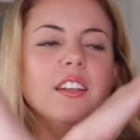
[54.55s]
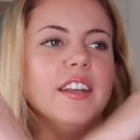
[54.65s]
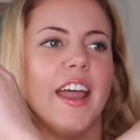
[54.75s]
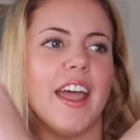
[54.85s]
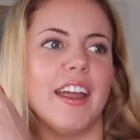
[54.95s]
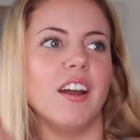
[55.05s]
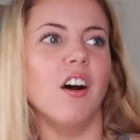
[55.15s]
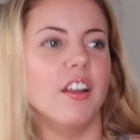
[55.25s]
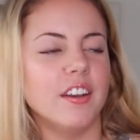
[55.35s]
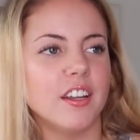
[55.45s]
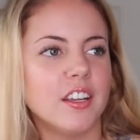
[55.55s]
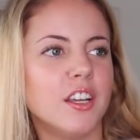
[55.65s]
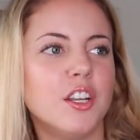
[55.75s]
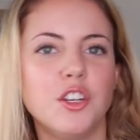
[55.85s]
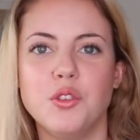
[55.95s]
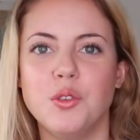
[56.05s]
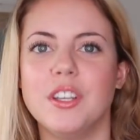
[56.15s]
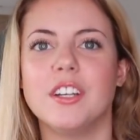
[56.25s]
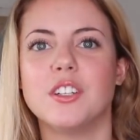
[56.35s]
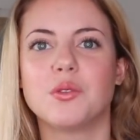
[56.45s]
nay on New
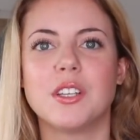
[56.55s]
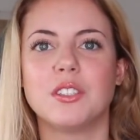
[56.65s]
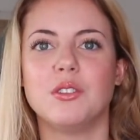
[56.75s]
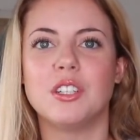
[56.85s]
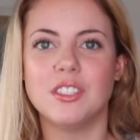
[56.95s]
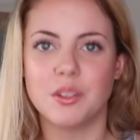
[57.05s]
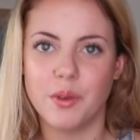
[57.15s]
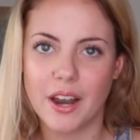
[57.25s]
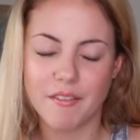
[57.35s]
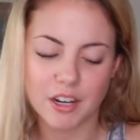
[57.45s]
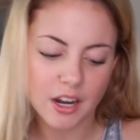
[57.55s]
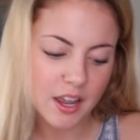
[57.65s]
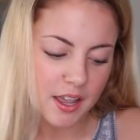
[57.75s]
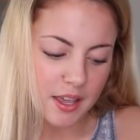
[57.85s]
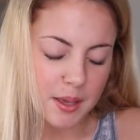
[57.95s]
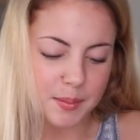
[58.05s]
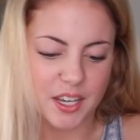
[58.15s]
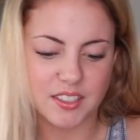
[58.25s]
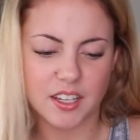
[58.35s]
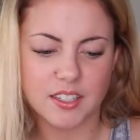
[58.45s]
Year's resolutions and whatever,
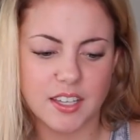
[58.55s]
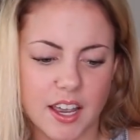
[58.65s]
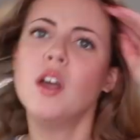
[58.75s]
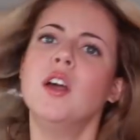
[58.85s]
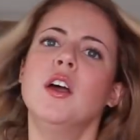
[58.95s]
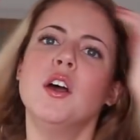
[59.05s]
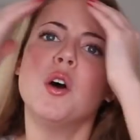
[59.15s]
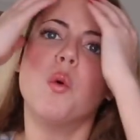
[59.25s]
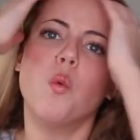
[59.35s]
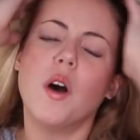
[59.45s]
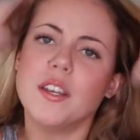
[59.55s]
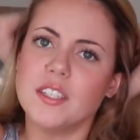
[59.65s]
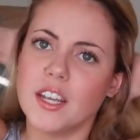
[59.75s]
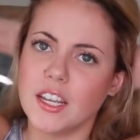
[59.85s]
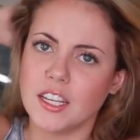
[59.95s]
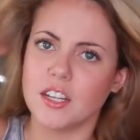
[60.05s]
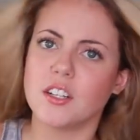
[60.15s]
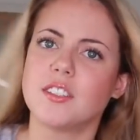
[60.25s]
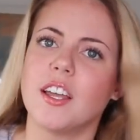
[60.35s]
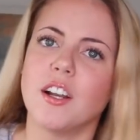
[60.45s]
because they say one day a
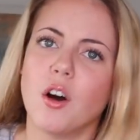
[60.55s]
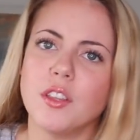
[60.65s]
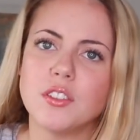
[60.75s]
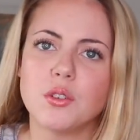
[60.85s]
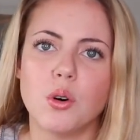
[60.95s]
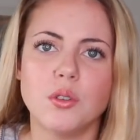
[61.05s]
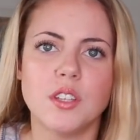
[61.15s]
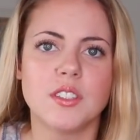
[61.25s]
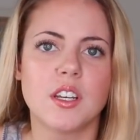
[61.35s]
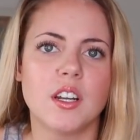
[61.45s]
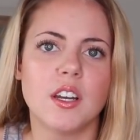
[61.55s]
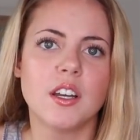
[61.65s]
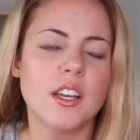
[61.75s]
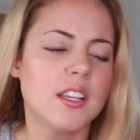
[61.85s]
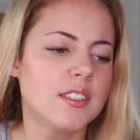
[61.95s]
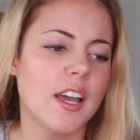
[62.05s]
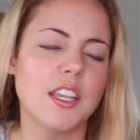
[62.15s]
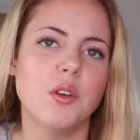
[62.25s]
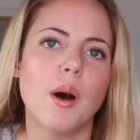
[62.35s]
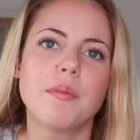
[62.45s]
year setting all these goals isn't going to
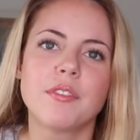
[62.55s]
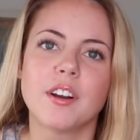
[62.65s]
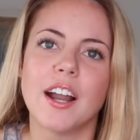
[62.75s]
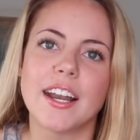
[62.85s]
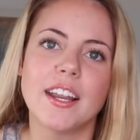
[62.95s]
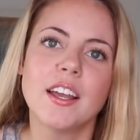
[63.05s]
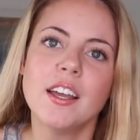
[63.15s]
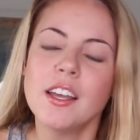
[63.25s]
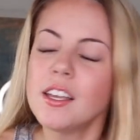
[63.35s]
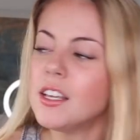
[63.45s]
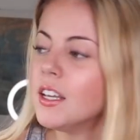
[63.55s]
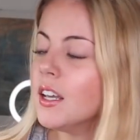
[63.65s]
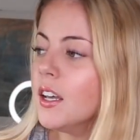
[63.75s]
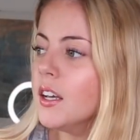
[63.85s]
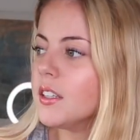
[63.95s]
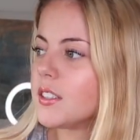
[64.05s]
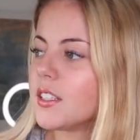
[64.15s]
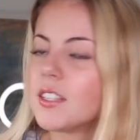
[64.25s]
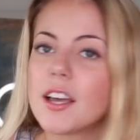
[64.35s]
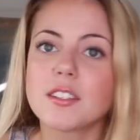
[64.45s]
set up for any
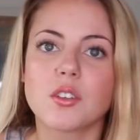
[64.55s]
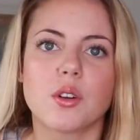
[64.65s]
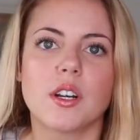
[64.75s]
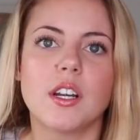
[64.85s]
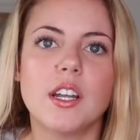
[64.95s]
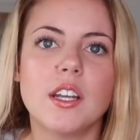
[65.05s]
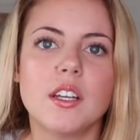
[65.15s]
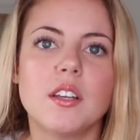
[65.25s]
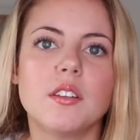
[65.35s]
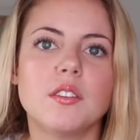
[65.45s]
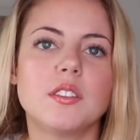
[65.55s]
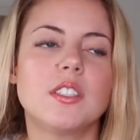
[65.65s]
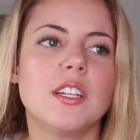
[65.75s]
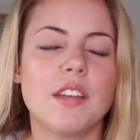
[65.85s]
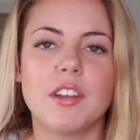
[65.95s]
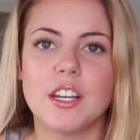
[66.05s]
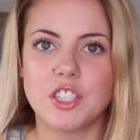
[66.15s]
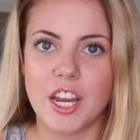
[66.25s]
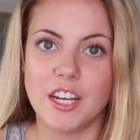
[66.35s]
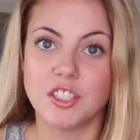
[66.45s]
success or significant
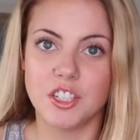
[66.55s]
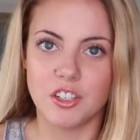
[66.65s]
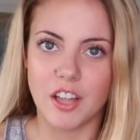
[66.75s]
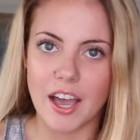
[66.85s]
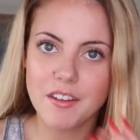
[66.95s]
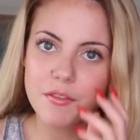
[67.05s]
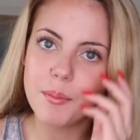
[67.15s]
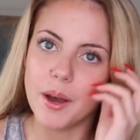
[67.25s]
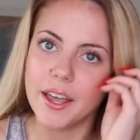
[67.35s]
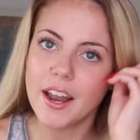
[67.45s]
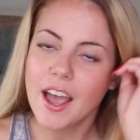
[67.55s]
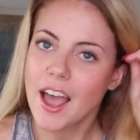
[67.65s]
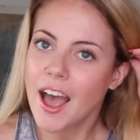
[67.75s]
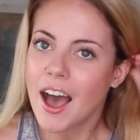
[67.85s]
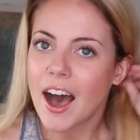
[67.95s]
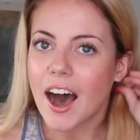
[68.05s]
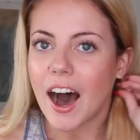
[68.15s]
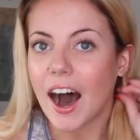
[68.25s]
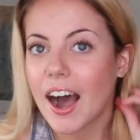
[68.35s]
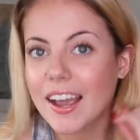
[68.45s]
change in your life. But
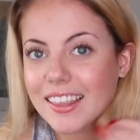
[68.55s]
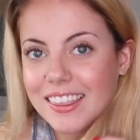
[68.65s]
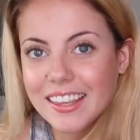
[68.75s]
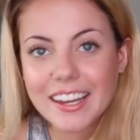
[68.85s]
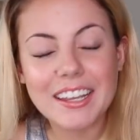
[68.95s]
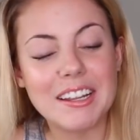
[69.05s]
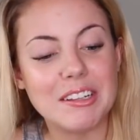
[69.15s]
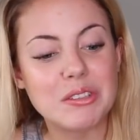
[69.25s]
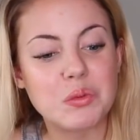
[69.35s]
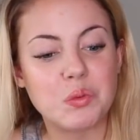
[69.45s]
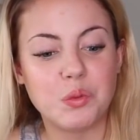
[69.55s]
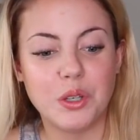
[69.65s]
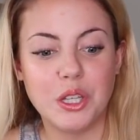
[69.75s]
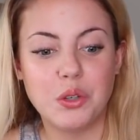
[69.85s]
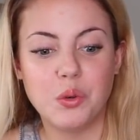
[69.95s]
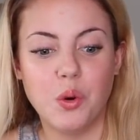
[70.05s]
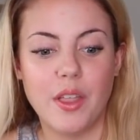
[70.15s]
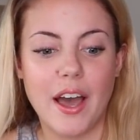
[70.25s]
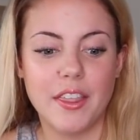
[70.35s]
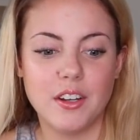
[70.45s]
I think it's really cool
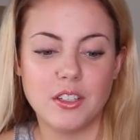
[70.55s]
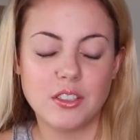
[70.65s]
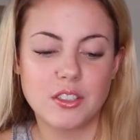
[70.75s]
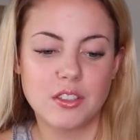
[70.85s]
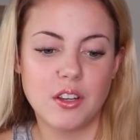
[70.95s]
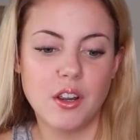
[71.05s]
that there's